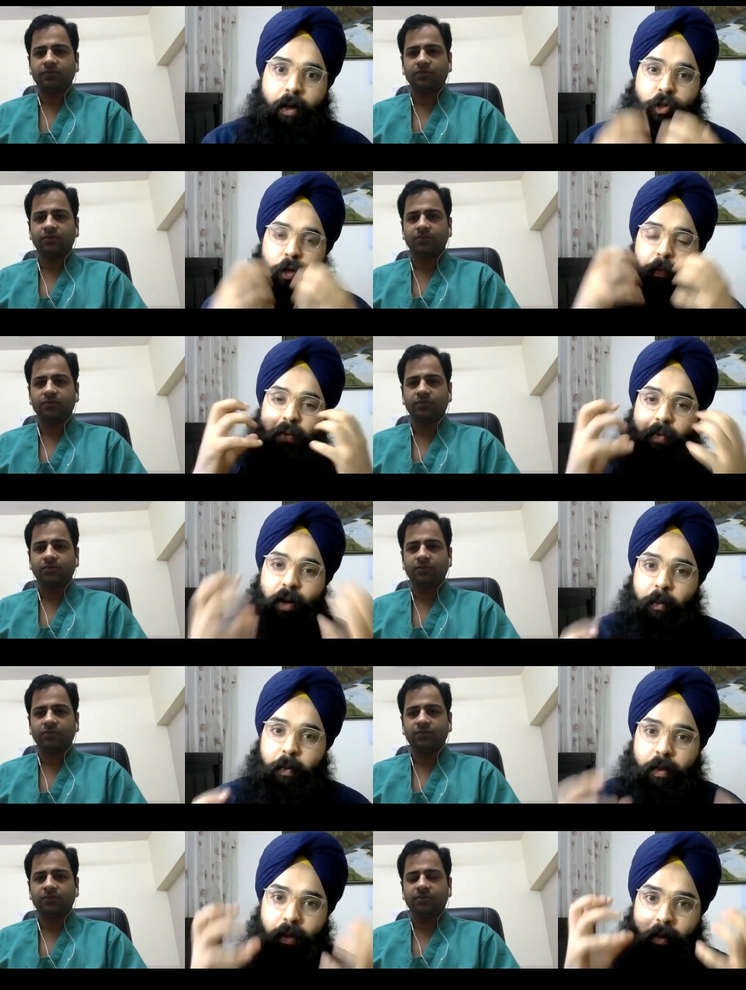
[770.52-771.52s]
Speaker 1: It should be
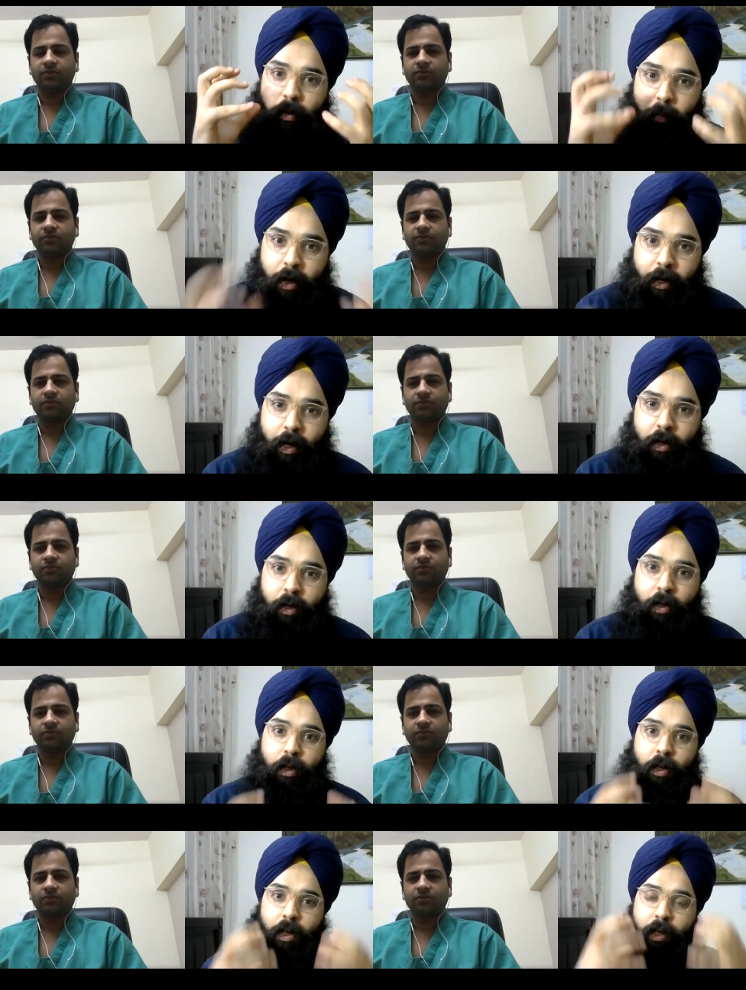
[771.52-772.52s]
available in the market.
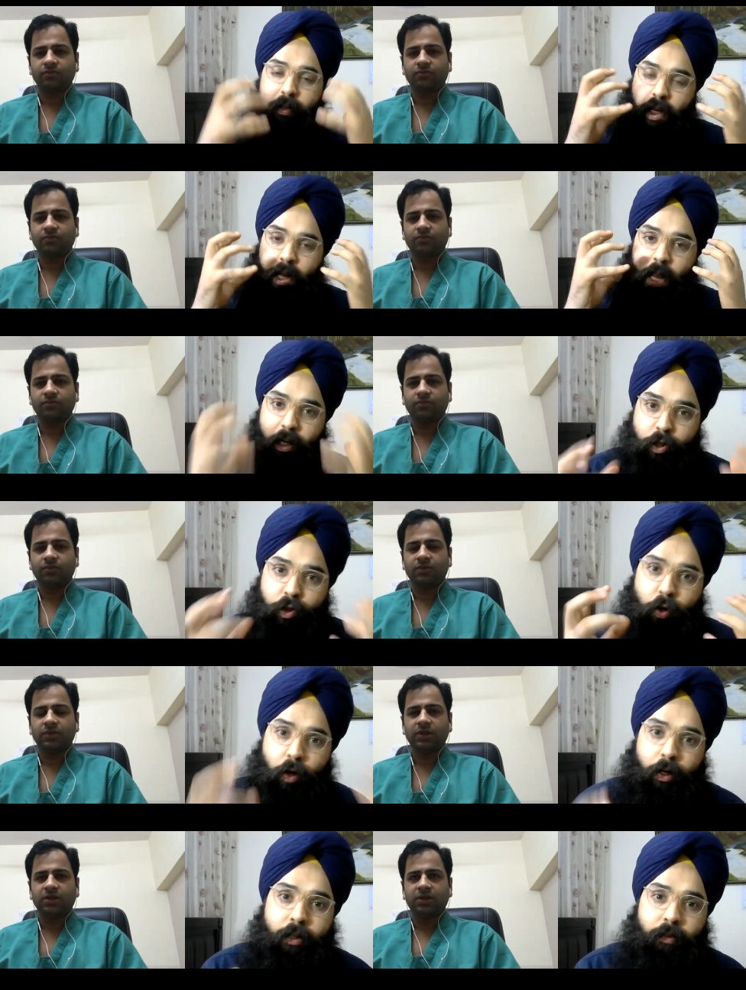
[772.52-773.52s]
Is there any
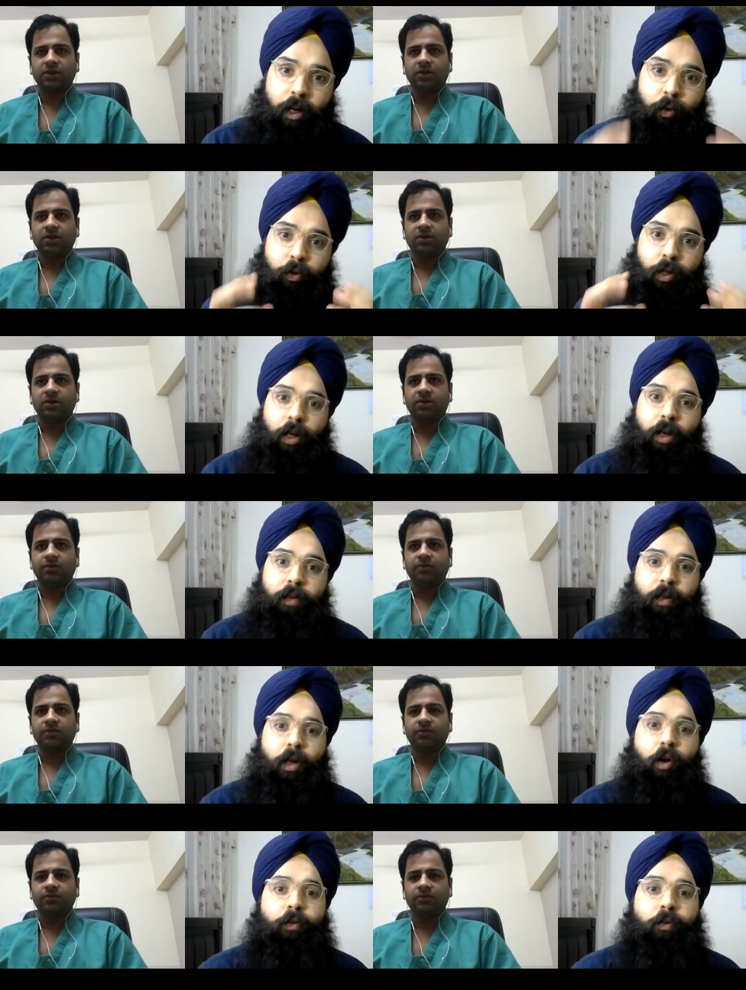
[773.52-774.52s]
shortage that you think is
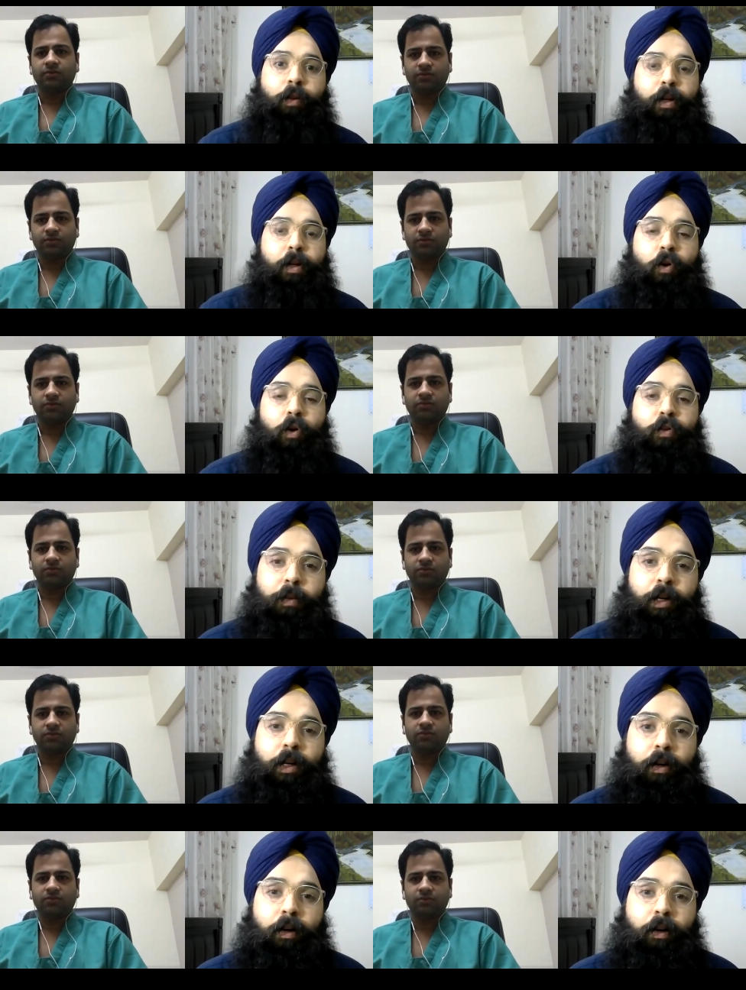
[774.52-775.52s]
there of the pulse
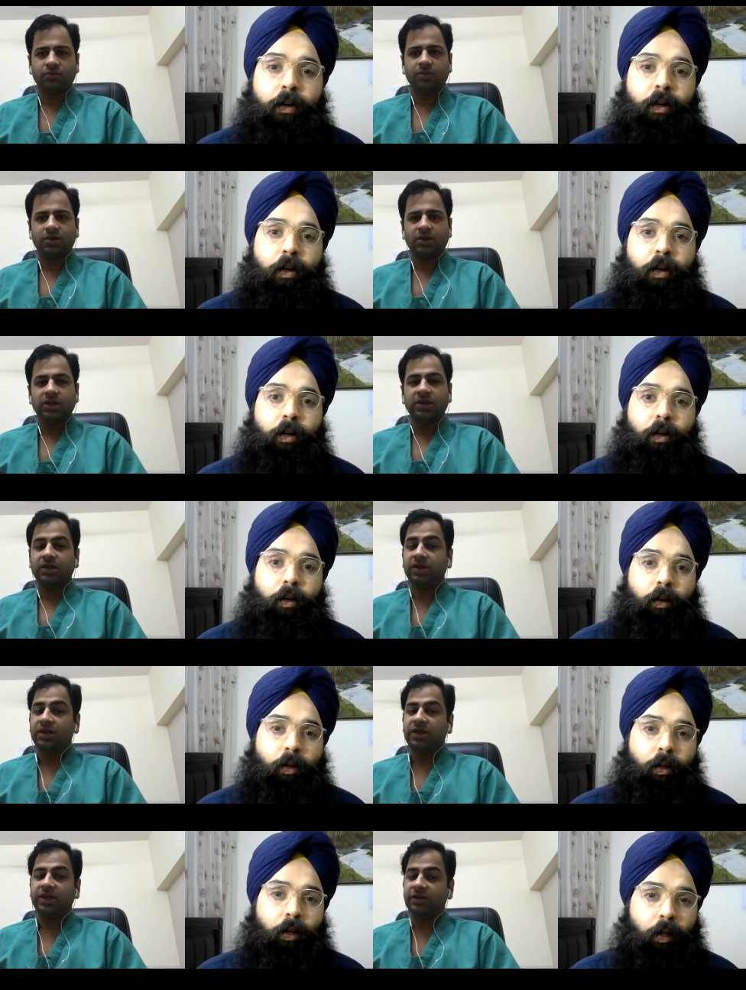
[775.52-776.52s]
oximeter?
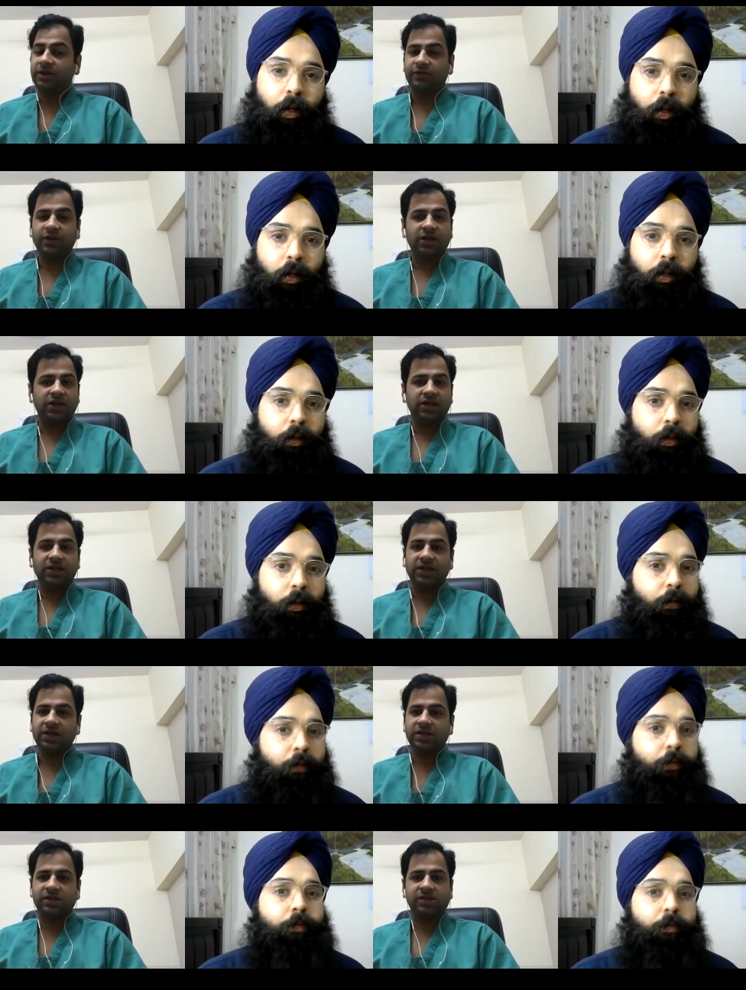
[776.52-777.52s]
Speaker 2: De definitely, there
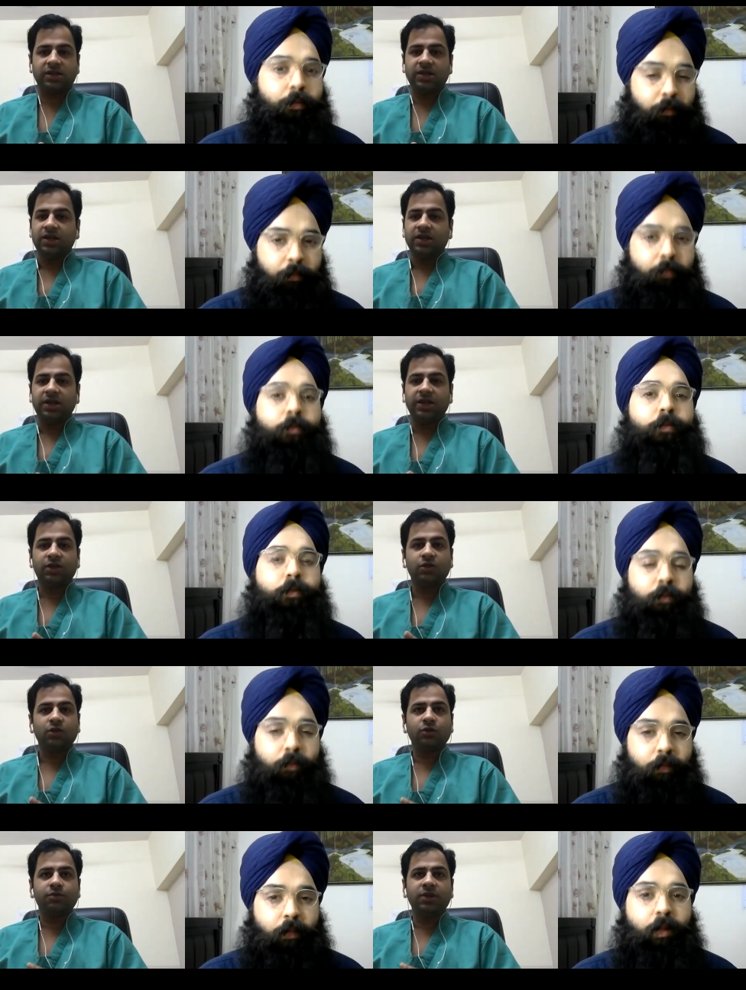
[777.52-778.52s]
is. It
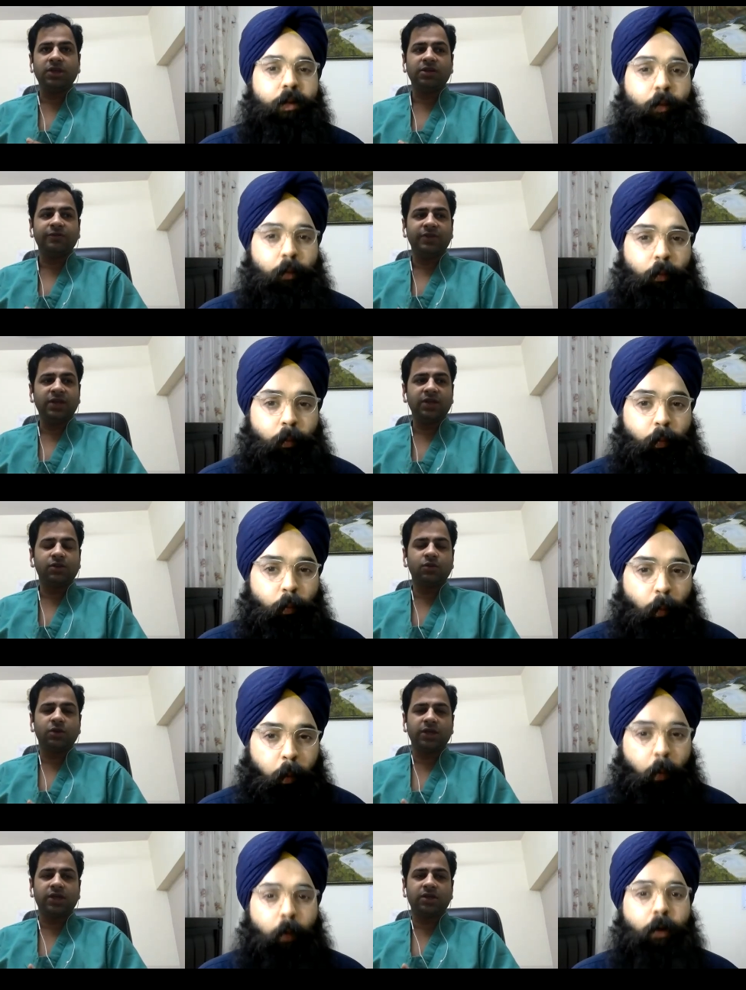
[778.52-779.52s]
took me a week
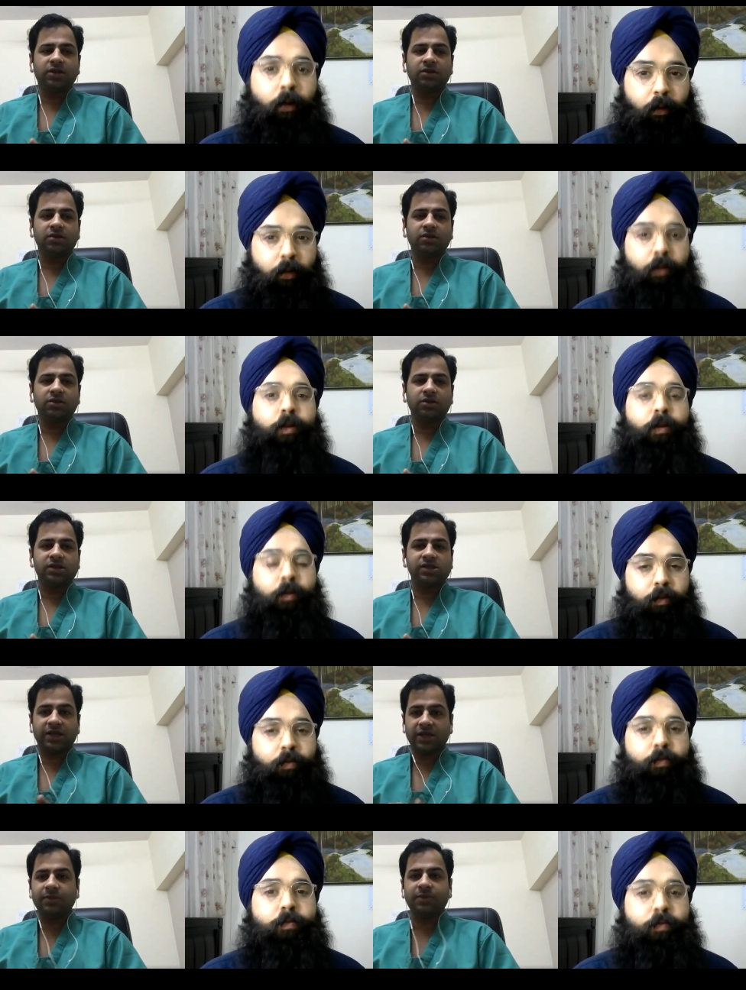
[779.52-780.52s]
to get uh, a
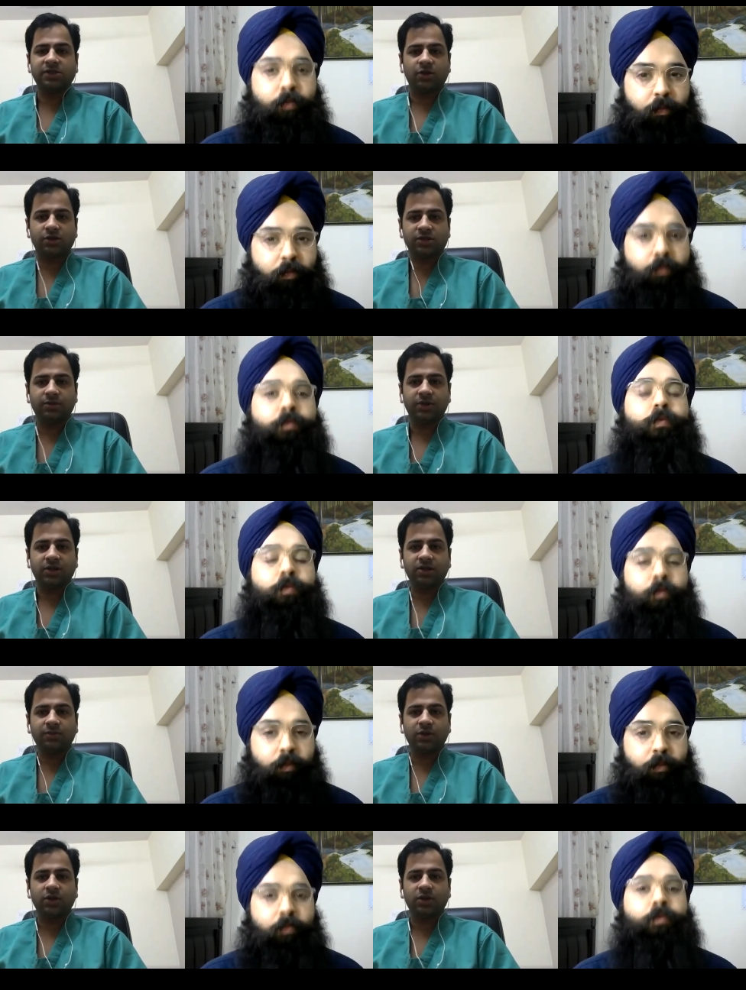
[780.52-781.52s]
second pulse
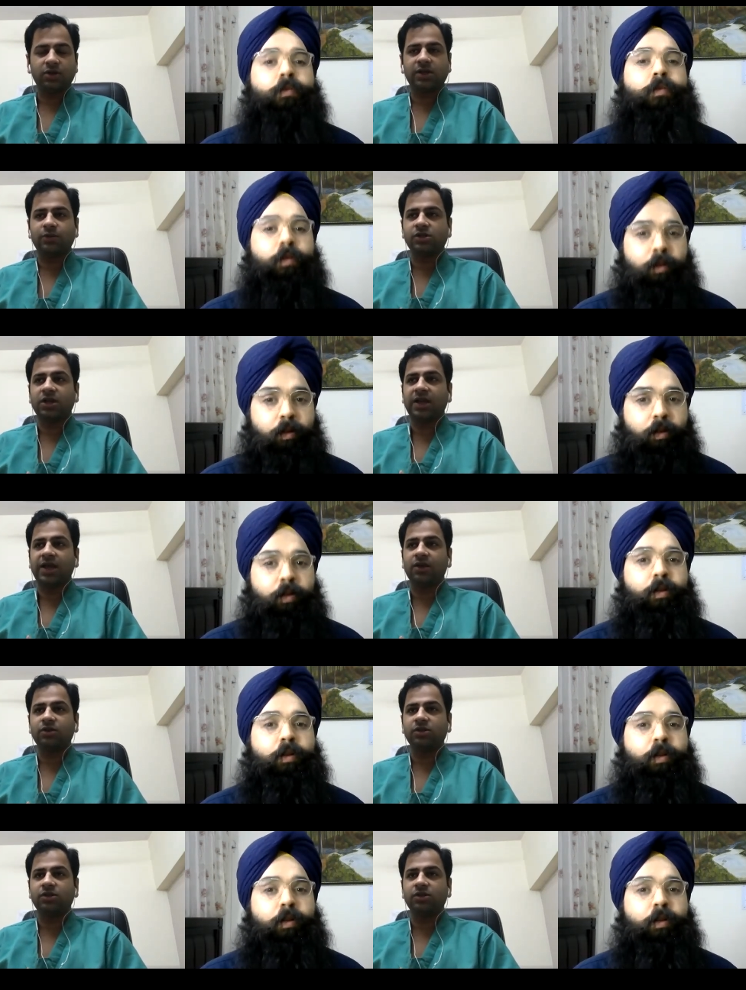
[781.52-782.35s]
oximeter because I was relying